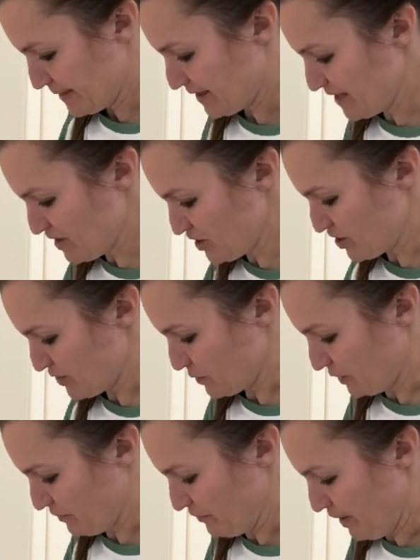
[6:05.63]
These are just
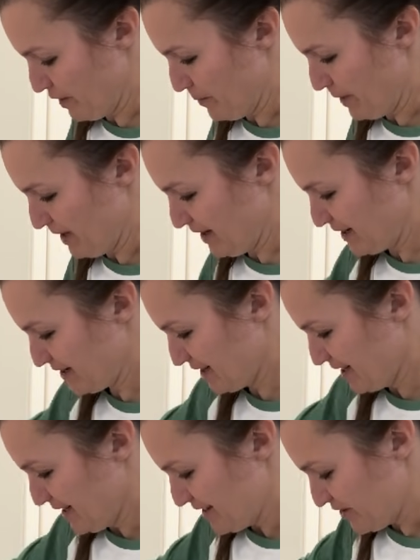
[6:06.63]
really fun to make.
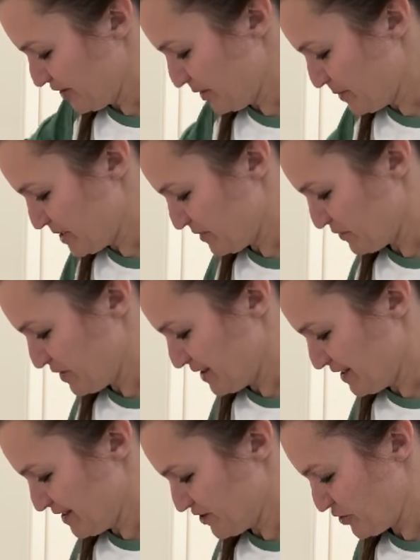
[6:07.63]
They're a little bit different
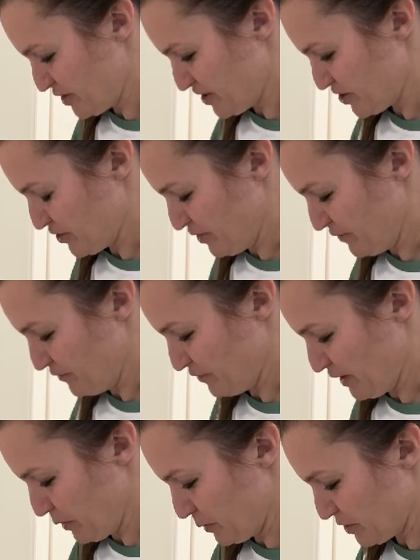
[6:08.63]
than the traditional
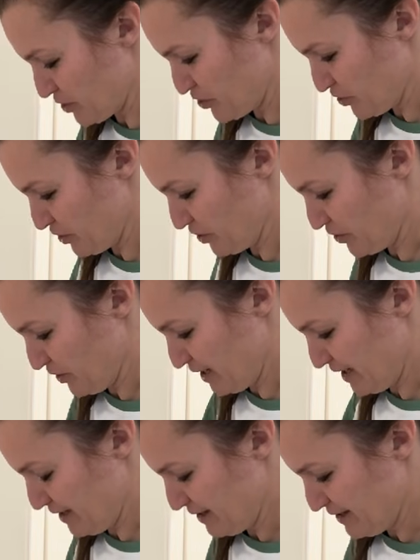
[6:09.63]
flour sugar
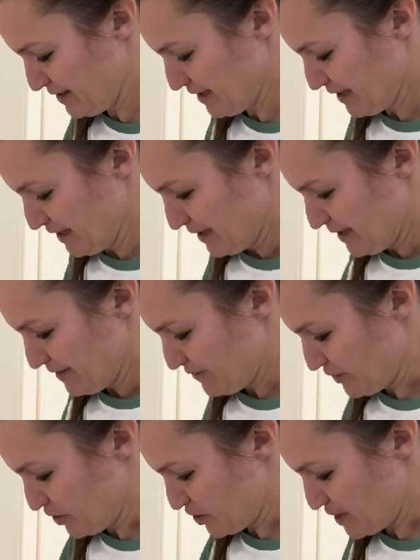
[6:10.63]
cookie
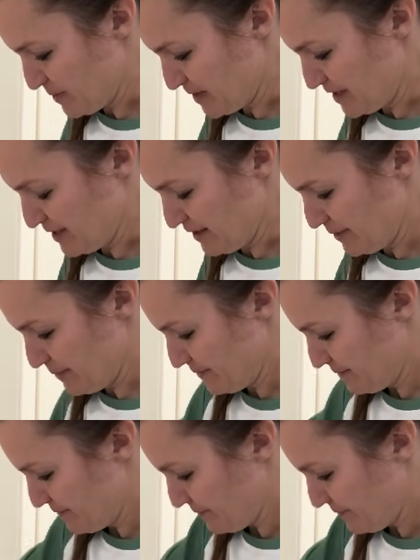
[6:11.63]
for Christmas time.